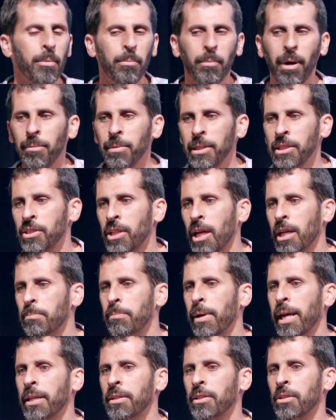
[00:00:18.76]
Mama dry
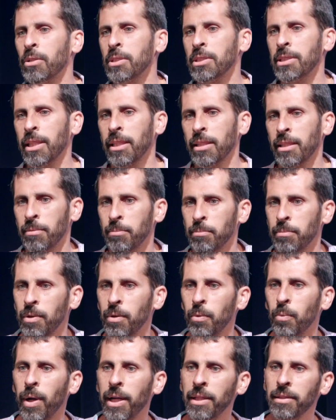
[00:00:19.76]
pan roasting them
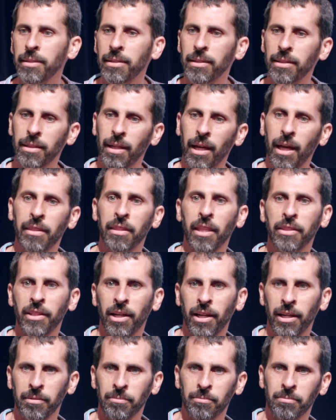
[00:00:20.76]
one at a
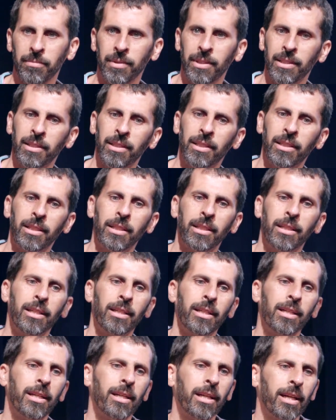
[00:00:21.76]
time.
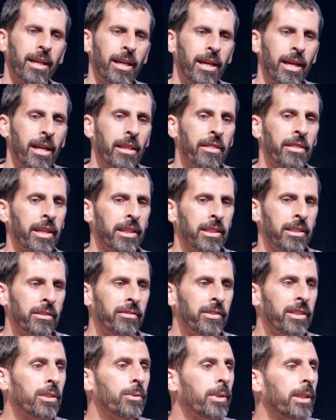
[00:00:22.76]
Their
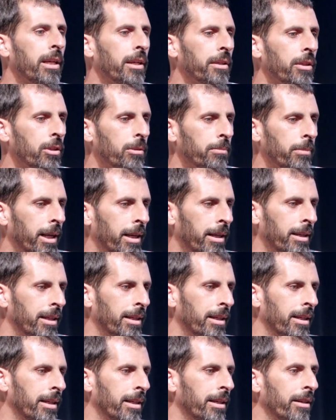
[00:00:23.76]
individual aroma,
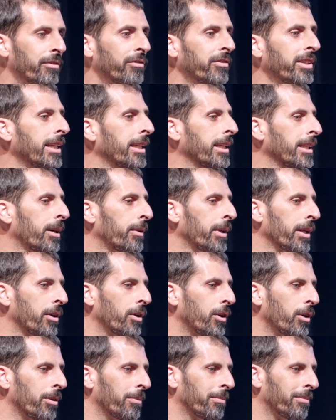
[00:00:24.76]
filling our
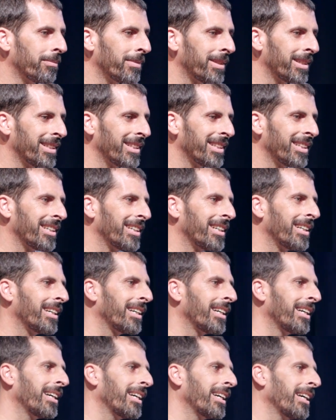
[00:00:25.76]
home,
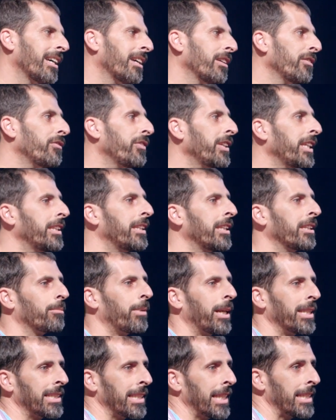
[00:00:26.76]
feeding
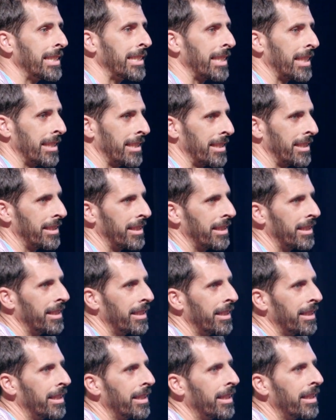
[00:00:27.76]
my senses,
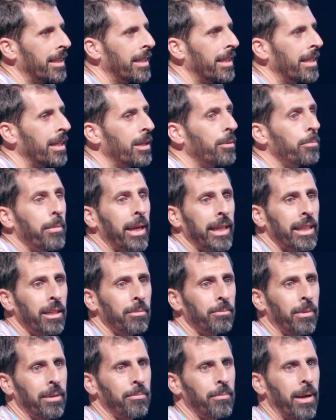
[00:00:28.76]

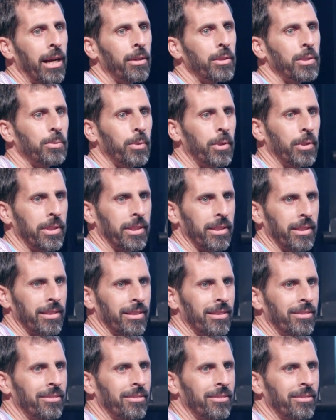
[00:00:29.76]
making my mouth water.